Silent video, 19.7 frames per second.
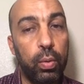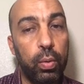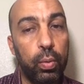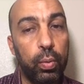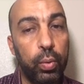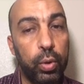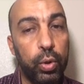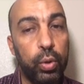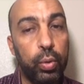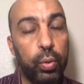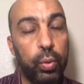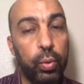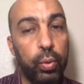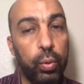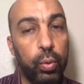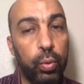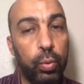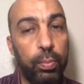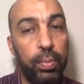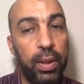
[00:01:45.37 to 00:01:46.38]
which
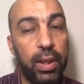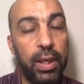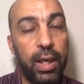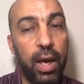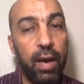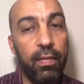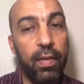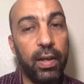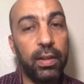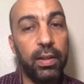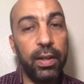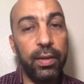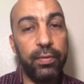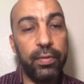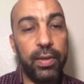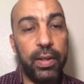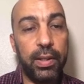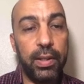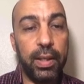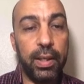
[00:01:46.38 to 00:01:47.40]
to be covered in
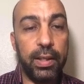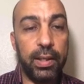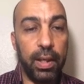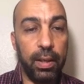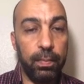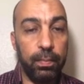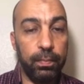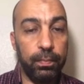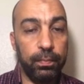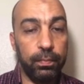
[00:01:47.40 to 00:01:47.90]
this exam.